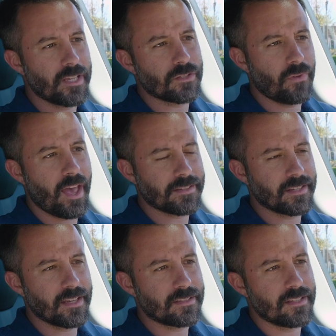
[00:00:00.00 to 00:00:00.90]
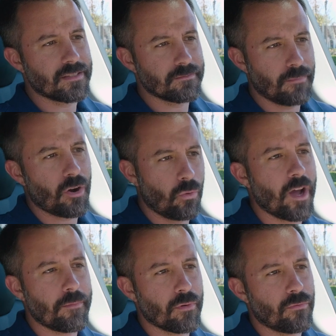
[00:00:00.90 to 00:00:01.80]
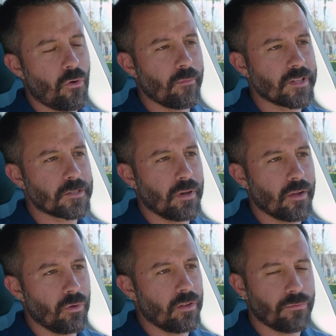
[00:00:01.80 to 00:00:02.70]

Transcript: be as fast as this Model Y Performance, but we'll